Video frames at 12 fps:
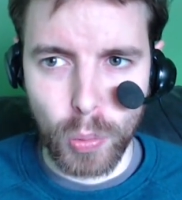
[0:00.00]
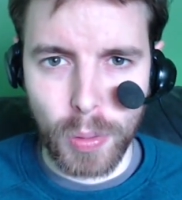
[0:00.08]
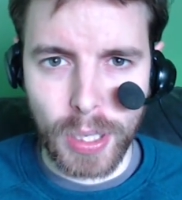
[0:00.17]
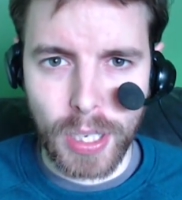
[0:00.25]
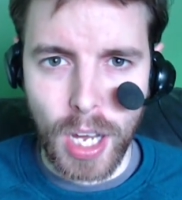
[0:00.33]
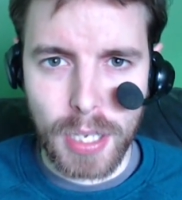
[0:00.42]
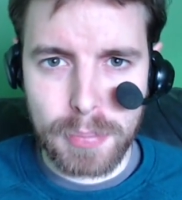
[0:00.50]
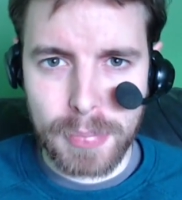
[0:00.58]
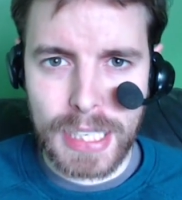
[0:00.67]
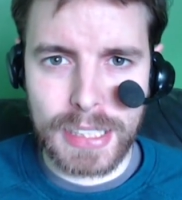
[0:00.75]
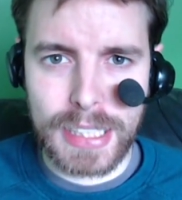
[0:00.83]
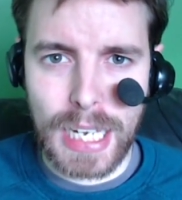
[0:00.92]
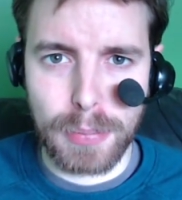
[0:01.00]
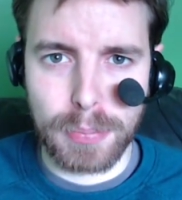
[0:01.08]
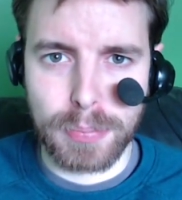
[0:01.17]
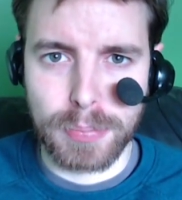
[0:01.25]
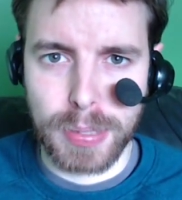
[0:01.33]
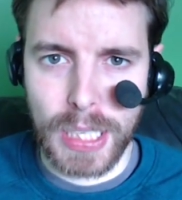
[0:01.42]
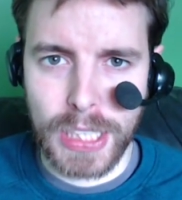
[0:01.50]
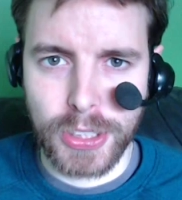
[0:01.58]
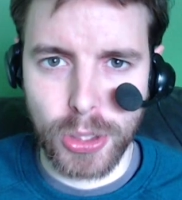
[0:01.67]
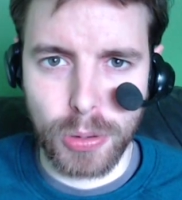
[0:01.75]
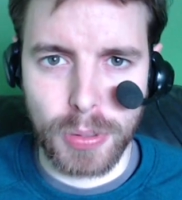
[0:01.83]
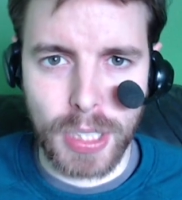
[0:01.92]
when I made that
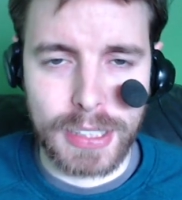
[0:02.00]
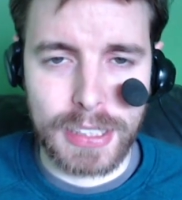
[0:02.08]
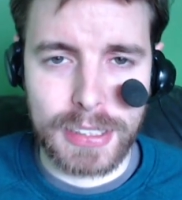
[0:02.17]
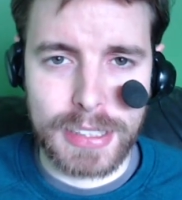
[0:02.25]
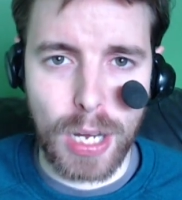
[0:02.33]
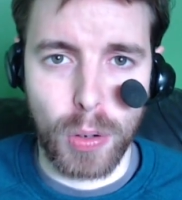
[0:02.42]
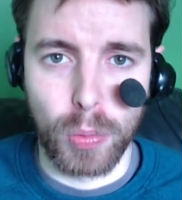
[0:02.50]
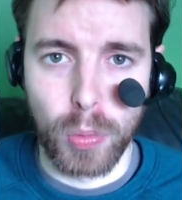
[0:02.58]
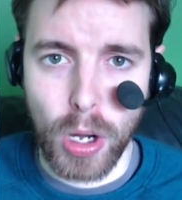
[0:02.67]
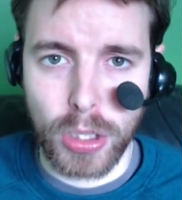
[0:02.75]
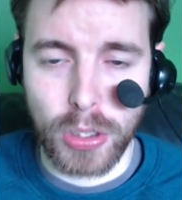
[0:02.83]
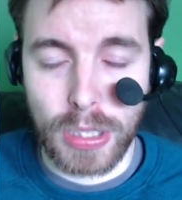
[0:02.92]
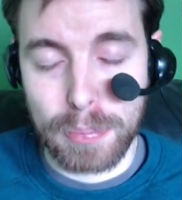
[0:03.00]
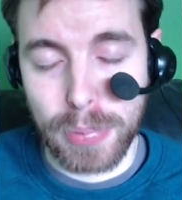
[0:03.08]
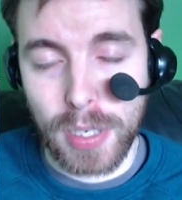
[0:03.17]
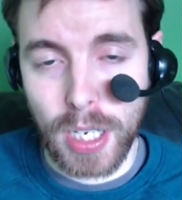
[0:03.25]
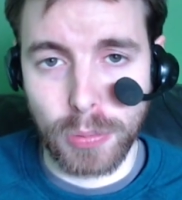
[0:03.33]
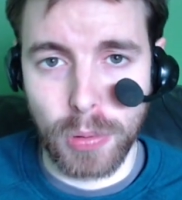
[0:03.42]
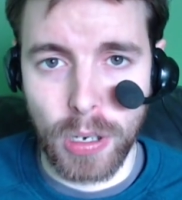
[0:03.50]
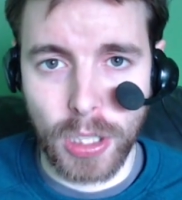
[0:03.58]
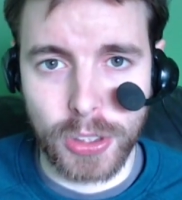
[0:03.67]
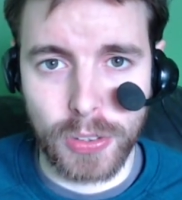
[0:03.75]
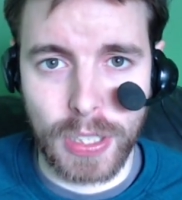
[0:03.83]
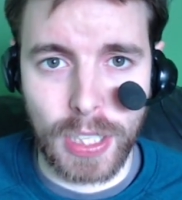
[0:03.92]
playthrough, when I did that walkthrough, that blind
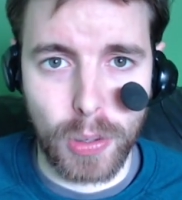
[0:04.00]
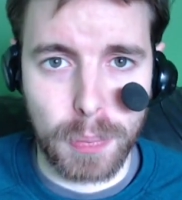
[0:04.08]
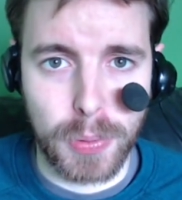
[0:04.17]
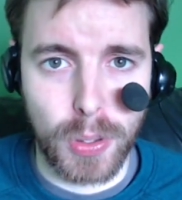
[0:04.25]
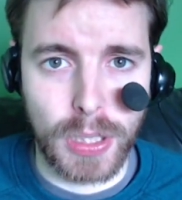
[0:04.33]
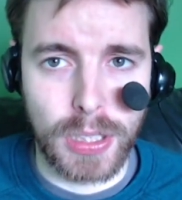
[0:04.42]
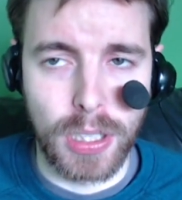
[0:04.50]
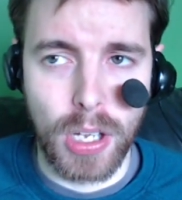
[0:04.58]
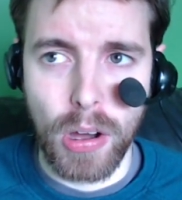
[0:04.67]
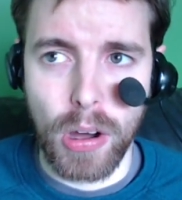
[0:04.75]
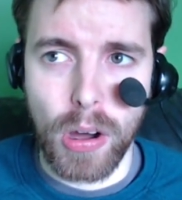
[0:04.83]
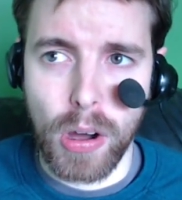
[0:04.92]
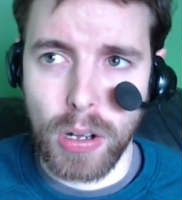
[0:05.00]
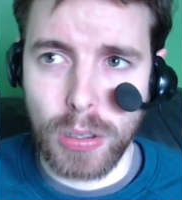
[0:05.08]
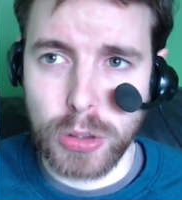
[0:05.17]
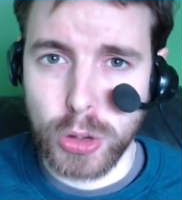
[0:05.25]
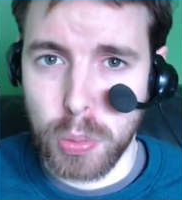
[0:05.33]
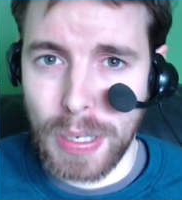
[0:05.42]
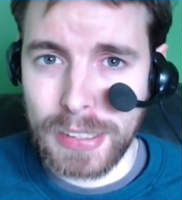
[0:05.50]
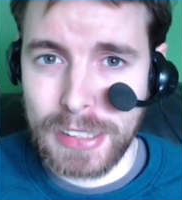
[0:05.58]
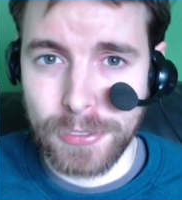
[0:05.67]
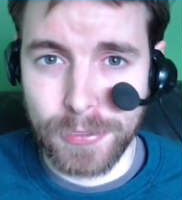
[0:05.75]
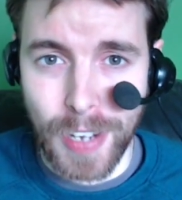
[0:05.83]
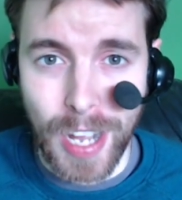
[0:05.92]
walkthrough, and I uploaded all
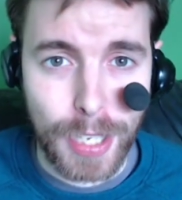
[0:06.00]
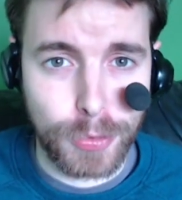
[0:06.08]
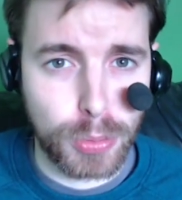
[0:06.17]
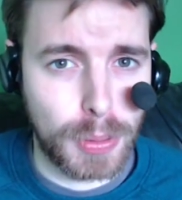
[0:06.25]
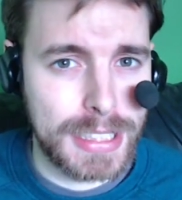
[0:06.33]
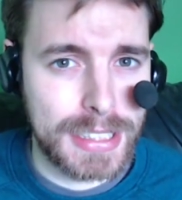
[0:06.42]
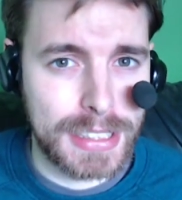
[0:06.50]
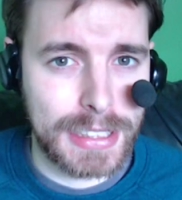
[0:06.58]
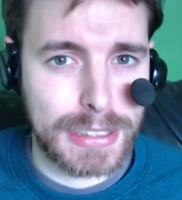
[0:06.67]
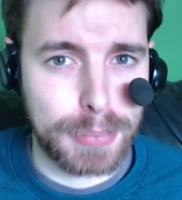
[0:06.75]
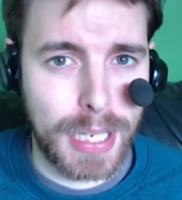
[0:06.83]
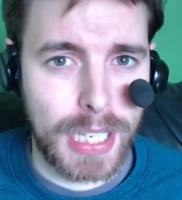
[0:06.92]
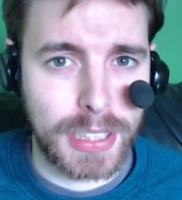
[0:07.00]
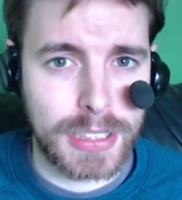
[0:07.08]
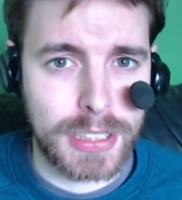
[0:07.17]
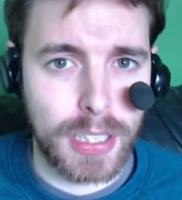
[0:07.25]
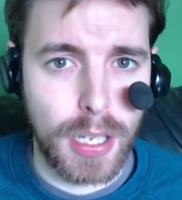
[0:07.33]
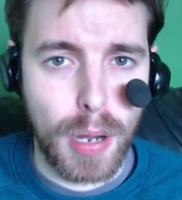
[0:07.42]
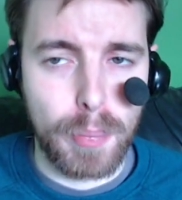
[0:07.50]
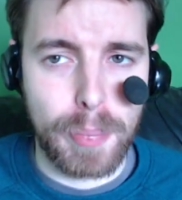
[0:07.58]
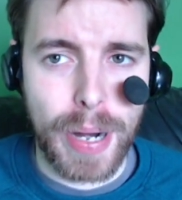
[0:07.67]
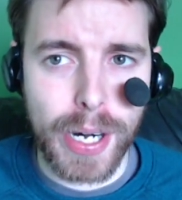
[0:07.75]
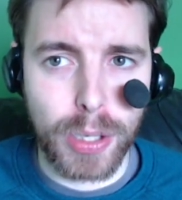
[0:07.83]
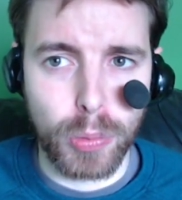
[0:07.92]
26 parts.
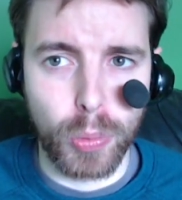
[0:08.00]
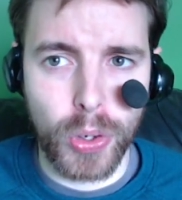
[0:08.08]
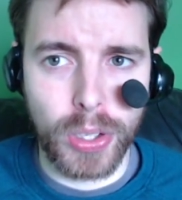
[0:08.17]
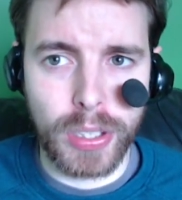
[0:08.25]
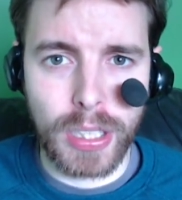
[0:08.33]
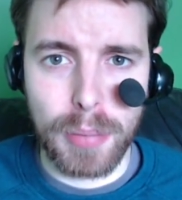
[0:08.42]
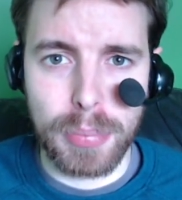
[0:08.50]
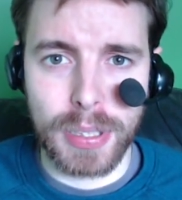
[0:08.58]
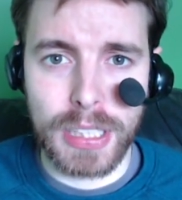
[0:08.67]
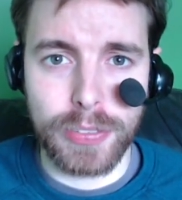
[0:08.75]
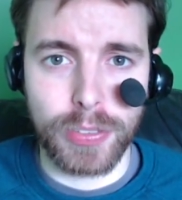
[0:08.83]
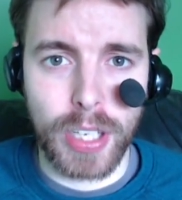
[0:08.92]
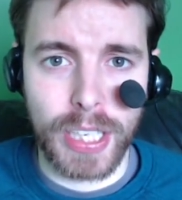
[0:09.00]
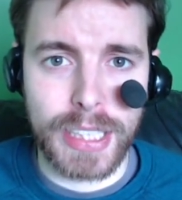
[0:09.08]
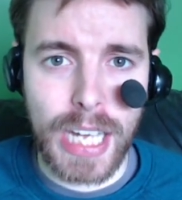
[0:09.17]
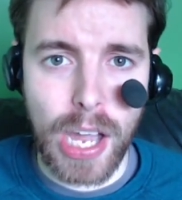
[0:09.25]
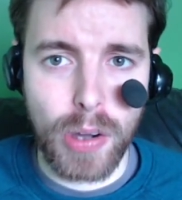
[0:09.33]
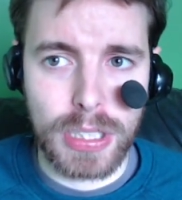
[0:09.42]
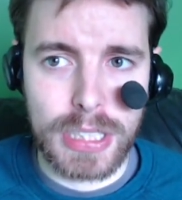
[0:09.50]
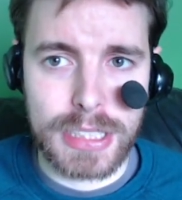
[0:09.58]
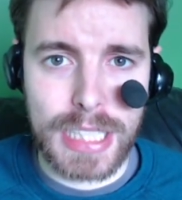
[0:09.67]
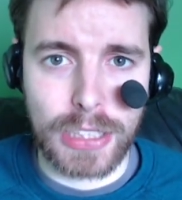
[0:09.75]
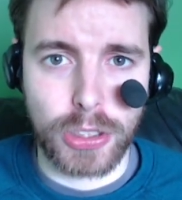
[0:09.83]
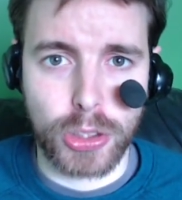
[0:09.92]
Part 1, I believe right now,
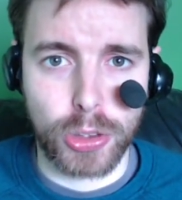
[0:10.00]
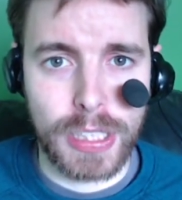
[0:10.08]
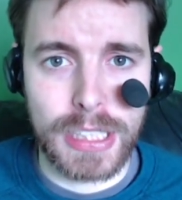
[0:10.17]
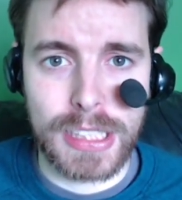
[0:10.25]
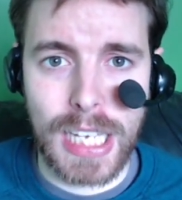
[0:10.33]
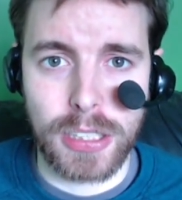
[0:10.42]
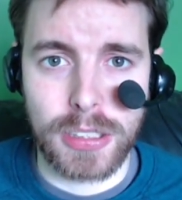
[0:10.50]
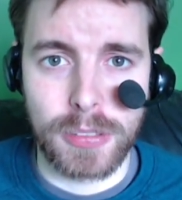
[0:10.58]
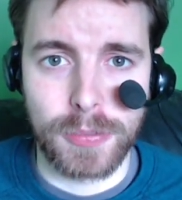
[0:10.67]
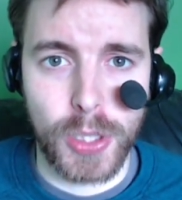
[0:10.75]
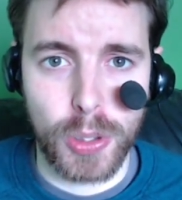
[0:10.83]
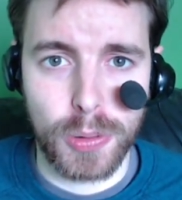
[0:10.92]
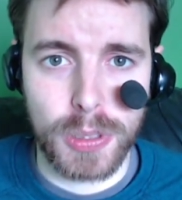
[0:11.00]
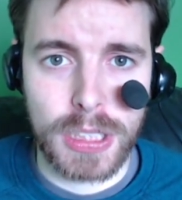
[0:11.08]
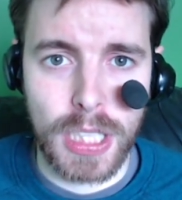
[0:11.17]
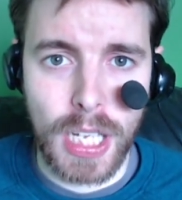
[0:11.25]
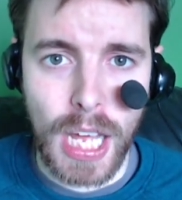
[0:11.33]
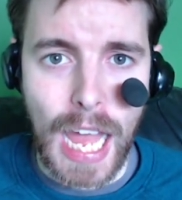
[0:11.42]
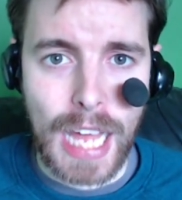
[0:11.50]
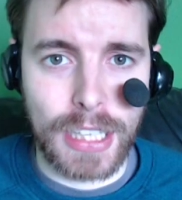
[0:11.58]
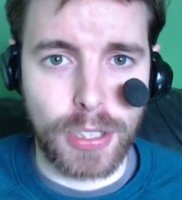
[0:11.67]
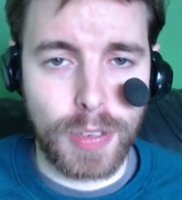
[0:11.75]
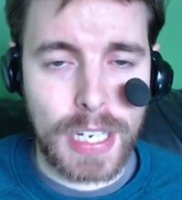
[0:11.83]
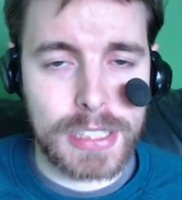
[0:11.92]
is at 3,000 views,
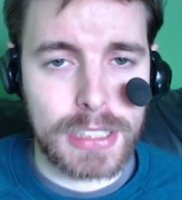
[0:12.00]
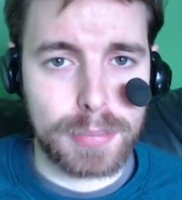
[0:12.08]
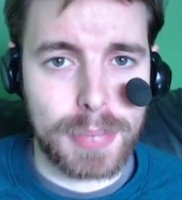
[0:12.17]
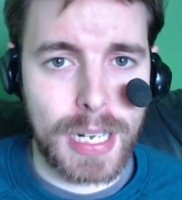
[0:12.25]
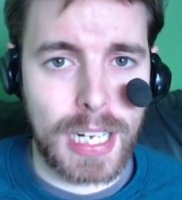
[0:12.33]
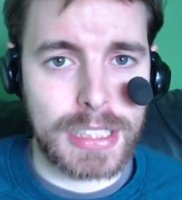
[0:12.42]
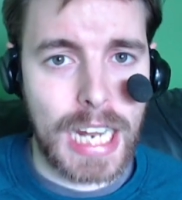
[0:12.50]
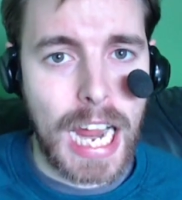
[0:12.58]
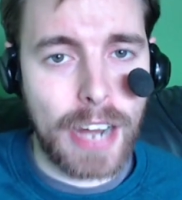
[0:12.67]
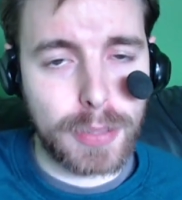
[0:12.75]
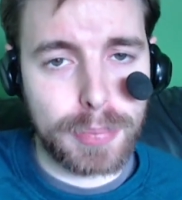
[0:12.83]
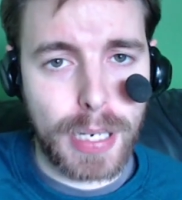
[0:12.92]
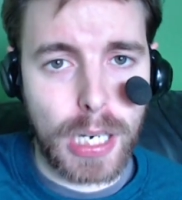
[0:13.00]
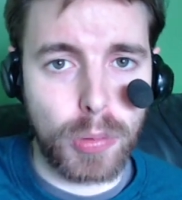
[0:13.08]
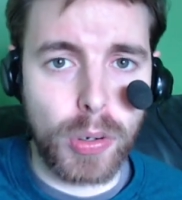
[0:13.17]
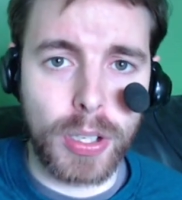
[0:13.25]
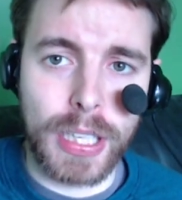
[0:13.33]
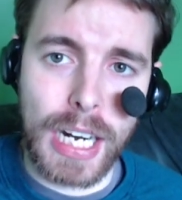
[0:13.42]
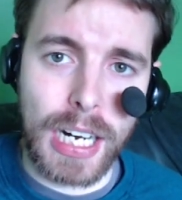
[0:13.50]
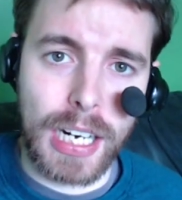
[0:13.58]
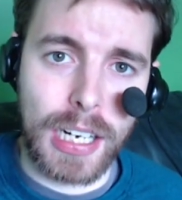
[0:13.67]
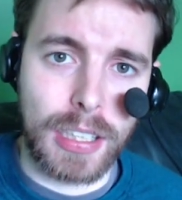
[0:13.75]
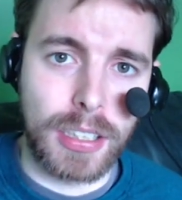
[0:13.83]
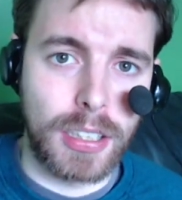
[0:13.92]
and the rest of the parts after part 1
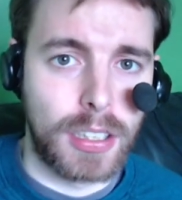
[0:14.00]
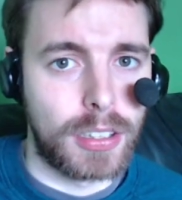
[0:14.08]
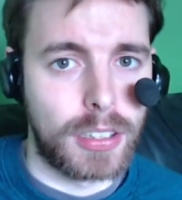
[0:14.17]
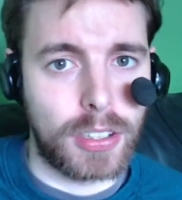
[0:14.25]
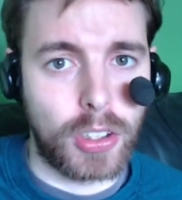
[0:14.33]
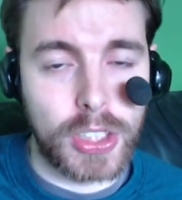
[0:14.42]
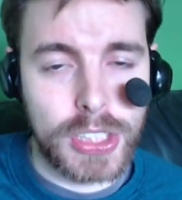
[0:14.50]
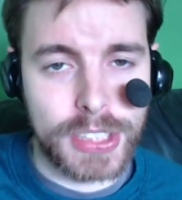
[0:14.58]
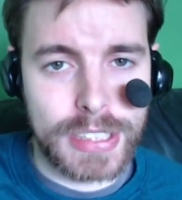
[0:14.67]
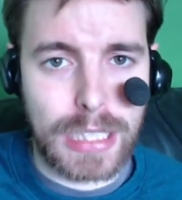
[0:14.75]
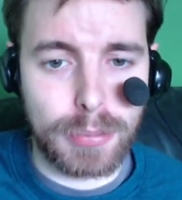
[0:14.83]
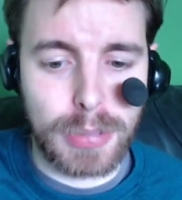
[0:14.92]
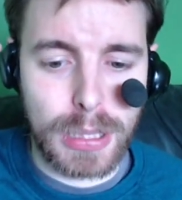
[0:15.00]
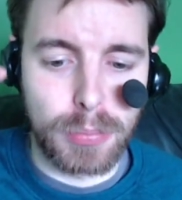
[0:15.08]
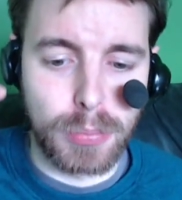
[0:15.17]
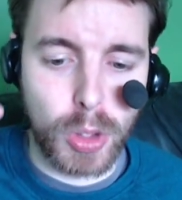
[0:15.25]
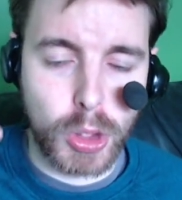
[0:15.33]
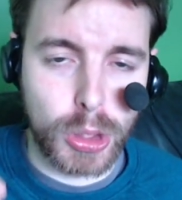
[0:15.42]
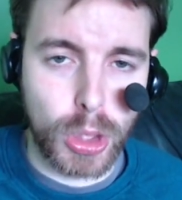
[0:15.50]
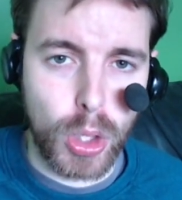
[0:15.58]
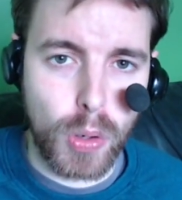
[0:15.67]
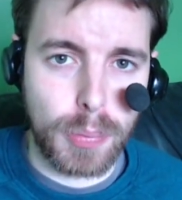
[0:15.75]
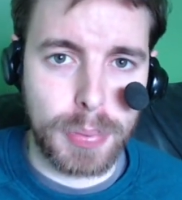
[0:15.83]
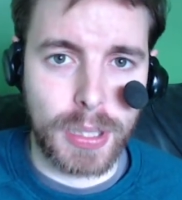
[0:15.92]
are understandably much
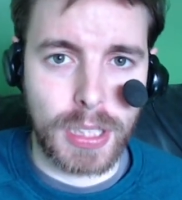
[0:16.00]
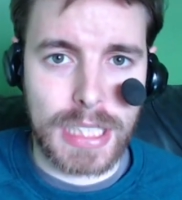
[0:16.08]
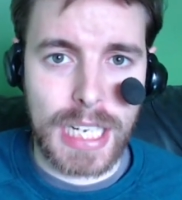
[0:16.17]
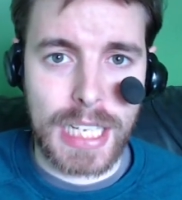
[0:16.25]
lower, because